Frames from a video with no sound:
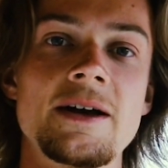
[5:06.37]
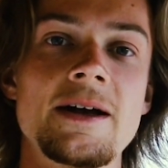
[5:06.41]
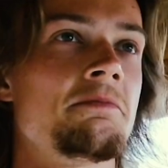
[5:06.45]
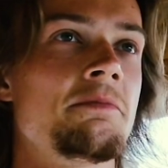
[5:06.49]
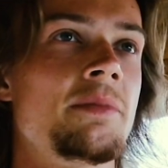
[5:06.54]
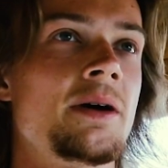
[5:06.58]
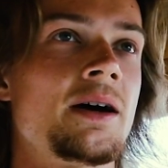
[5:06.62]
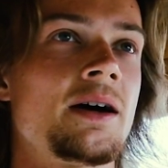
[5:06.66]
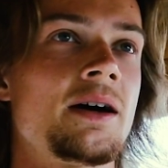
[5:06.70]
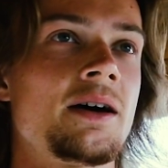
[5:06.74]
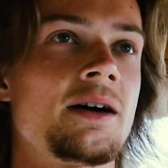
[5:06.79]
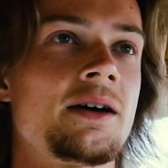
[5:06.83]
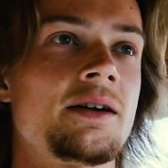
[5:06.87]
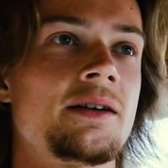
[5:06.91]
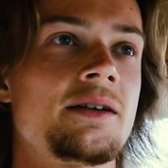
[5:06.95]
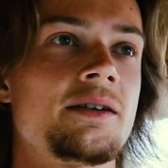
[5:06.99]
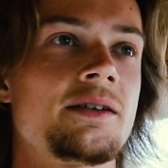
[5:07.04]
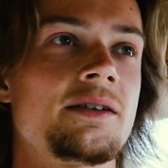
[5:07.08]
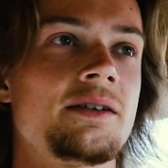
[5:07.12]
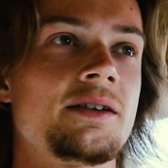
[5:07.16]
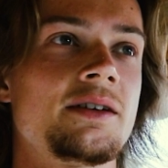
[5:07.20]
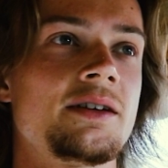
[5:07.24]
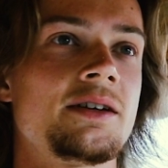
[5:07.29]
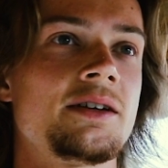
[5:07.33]
But
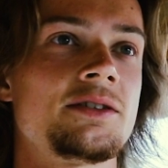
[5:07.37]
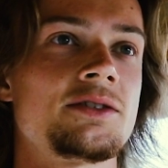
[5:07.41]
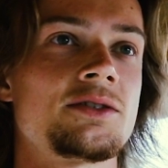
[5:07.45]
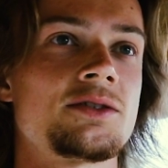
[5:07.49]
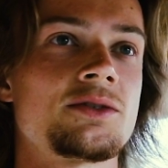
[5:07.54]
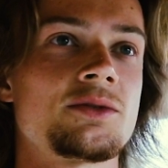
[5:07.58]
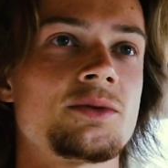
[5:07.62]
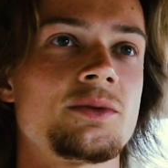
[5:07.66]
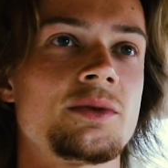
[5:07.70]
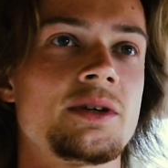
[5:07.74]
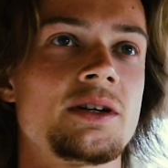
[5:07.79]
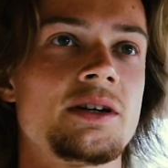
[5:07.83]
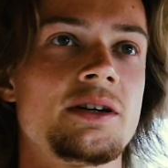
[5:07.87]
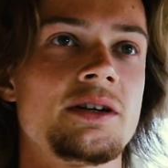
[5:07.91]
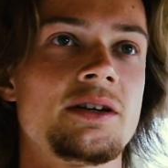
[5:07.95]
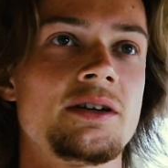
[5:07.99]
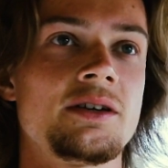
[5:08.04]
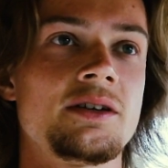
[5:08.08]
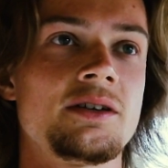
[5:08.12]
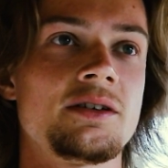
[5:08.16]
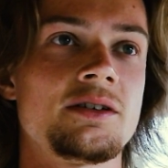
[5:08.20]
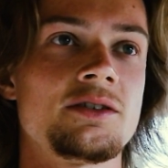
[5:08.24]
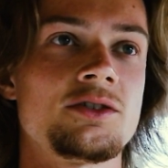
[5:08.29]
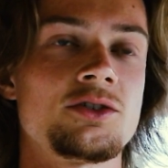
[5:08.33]
it's
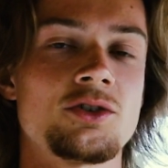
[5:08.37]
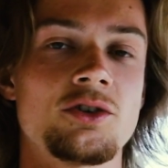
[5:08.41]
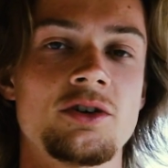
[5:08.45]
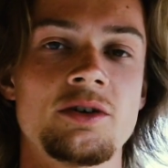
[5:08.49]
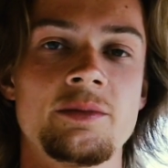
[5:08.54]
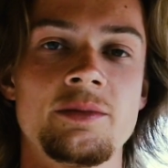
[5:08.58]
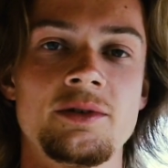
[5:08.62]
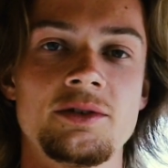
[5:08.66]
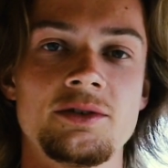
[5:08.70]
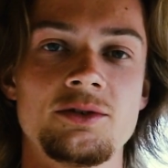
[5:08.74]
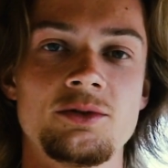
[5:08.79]
really enjoyable